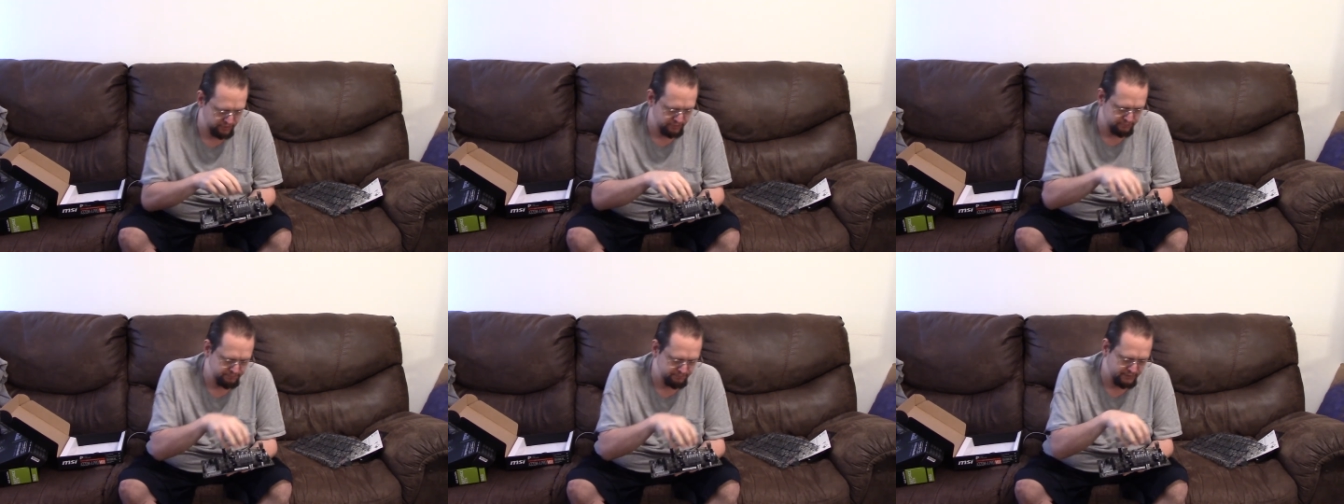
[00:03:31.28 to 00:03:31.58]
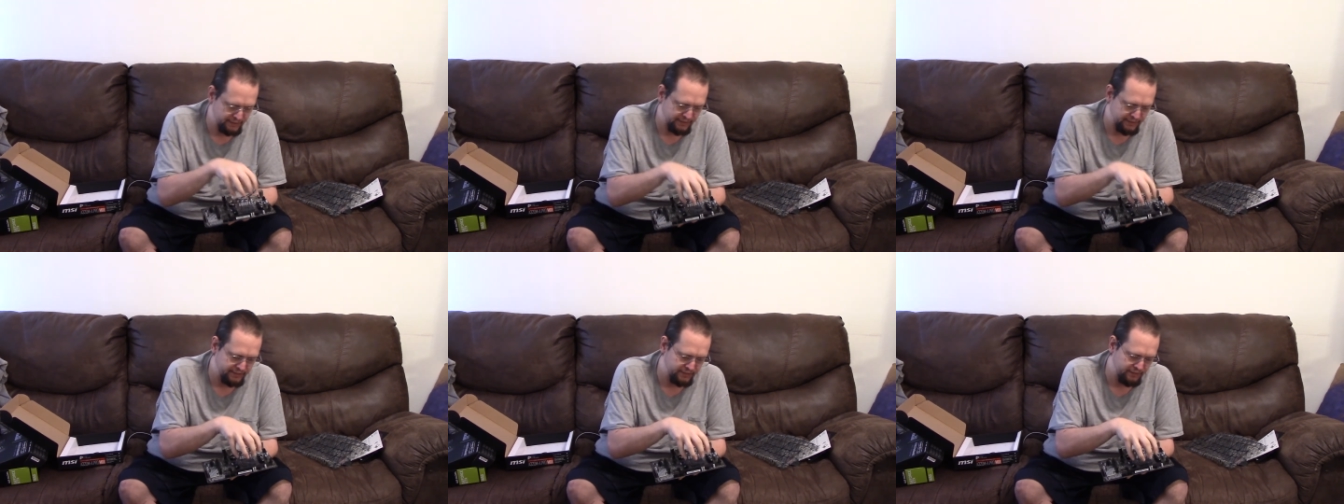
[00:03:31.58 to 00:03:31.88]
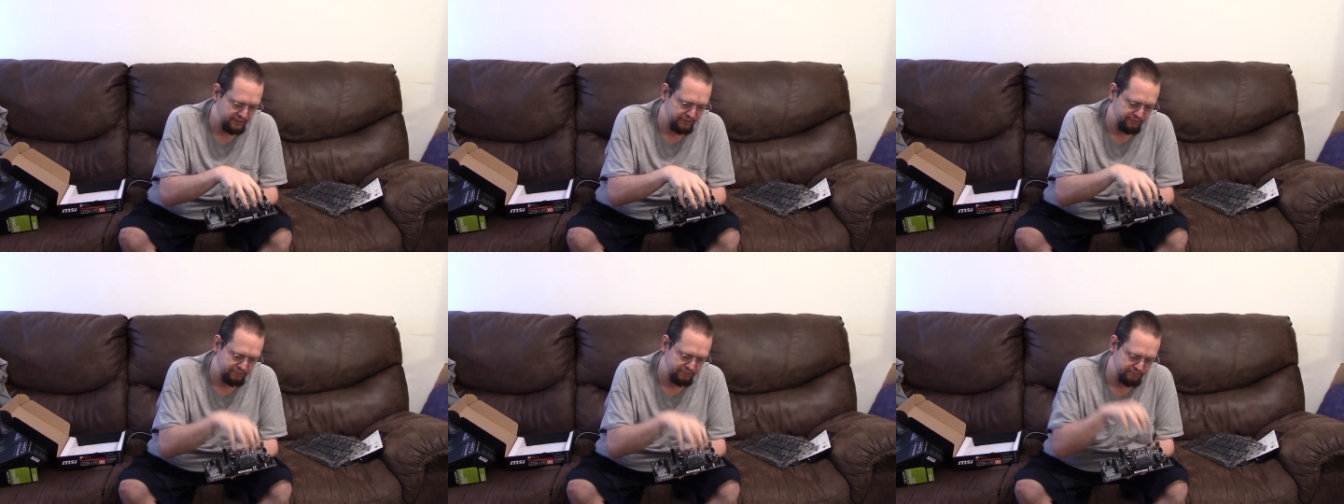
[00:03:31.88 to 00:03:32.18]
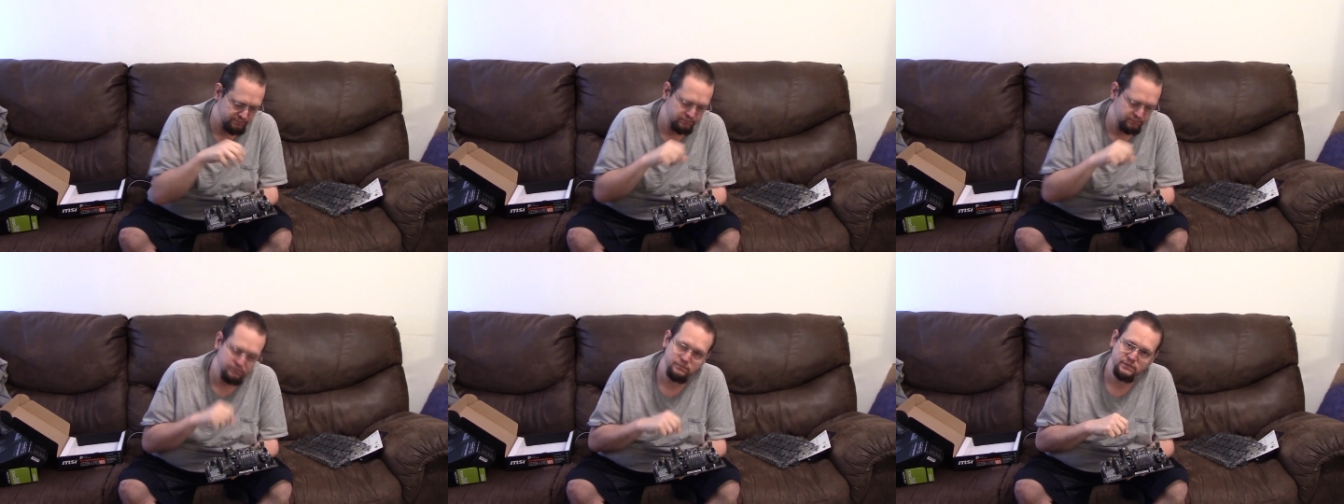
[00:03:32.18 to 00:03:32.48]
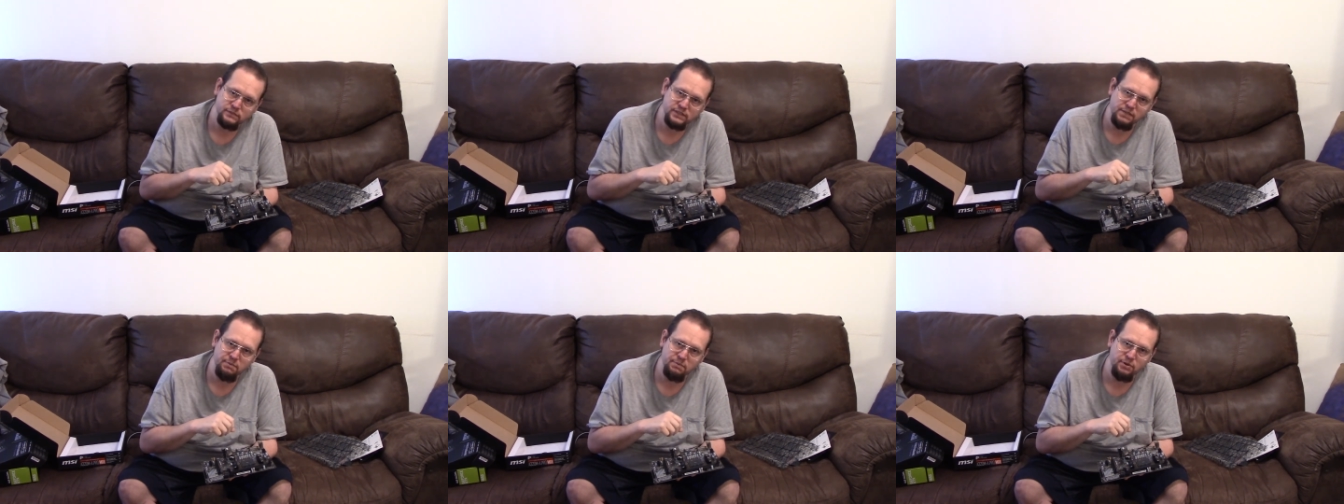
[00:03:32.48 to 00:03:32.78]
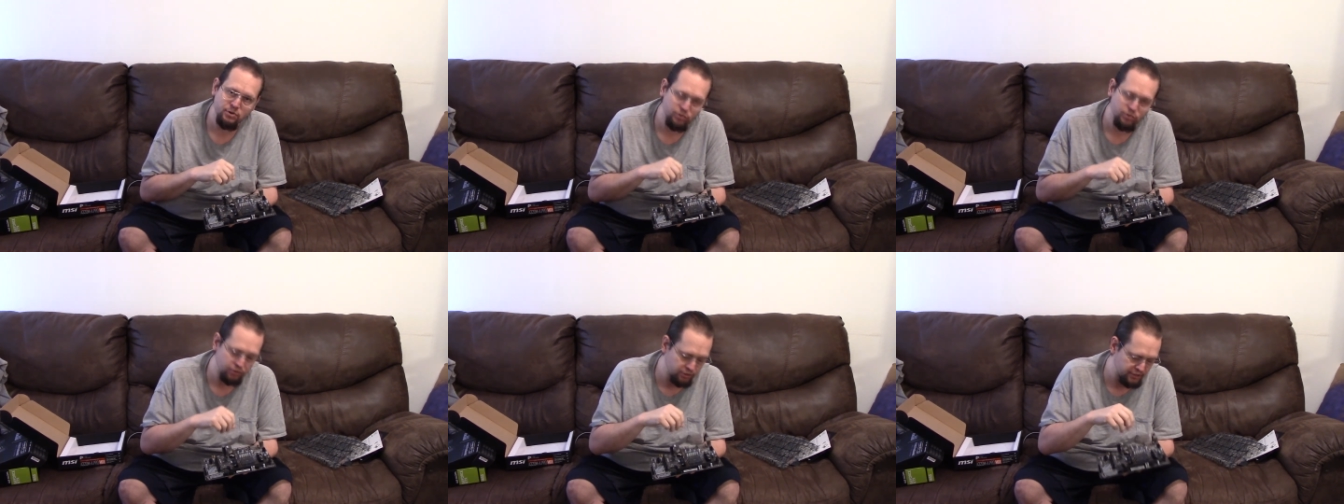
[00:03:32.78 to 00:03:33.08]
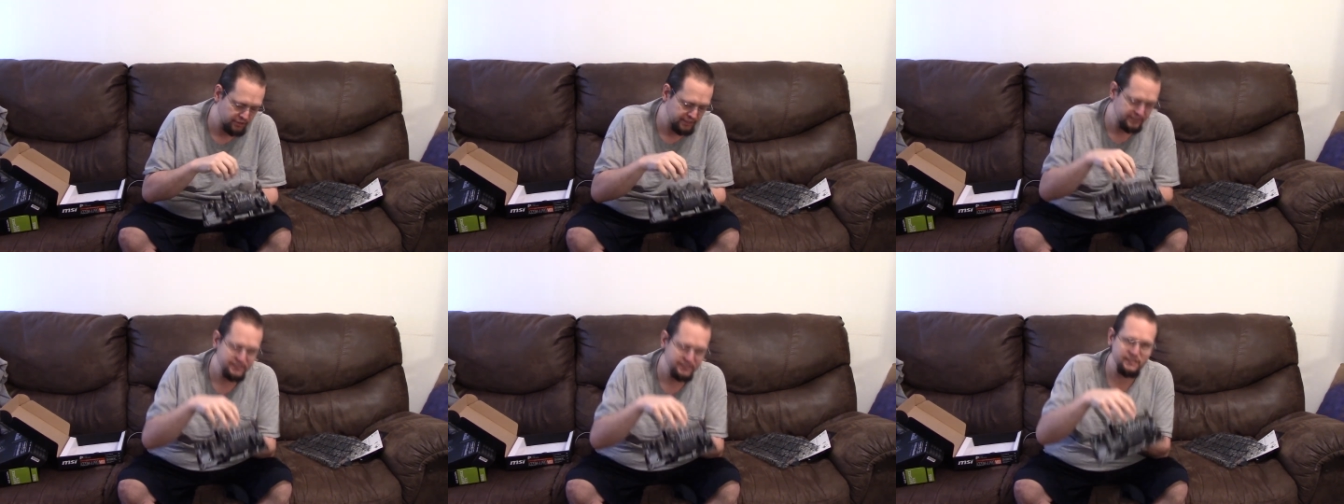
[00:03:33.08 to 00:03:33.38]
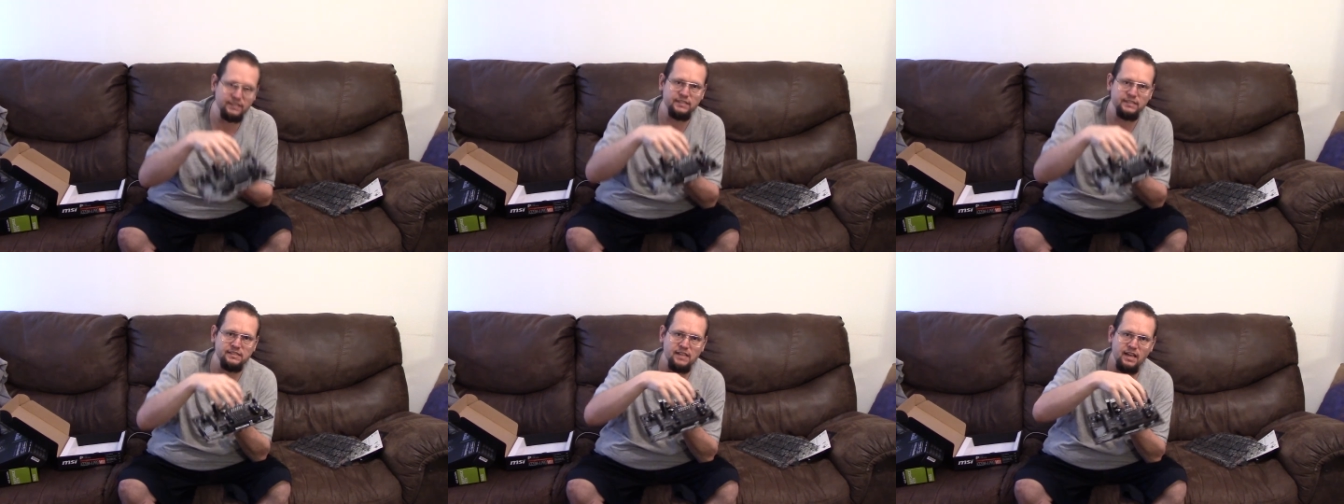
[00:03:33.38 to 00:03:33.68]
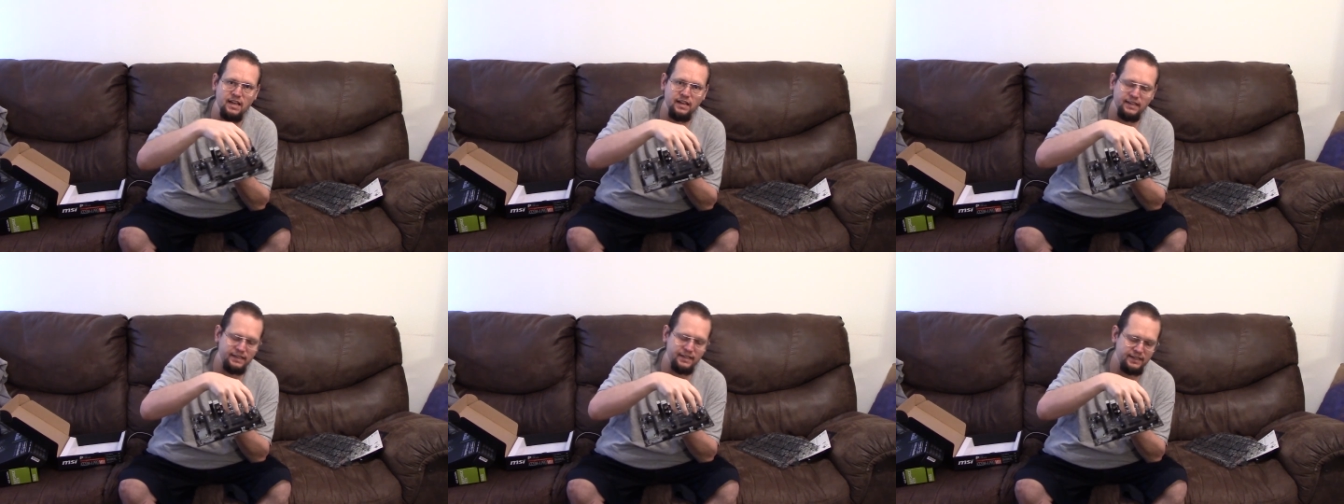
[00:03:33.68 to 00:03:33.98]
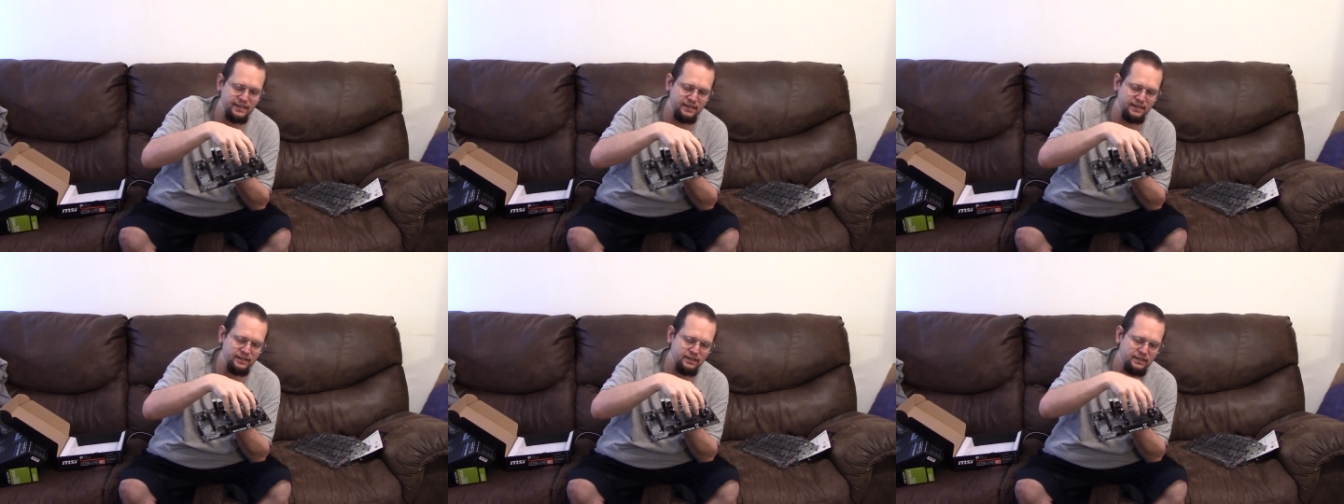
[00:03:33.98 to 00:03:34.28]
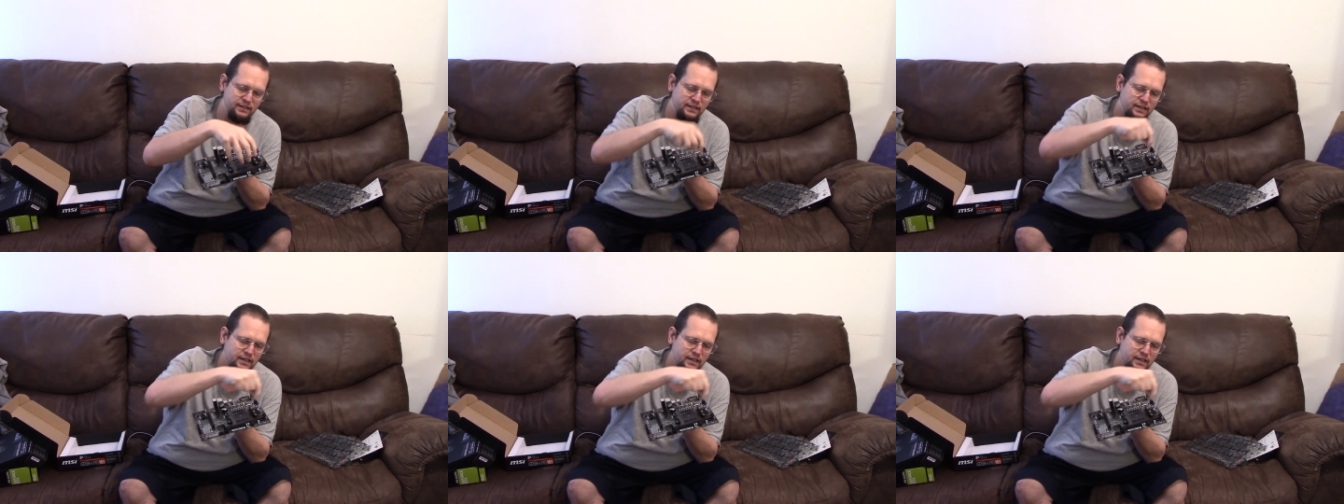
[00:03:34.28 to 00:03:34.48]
plug your CPU cooler into the socket here.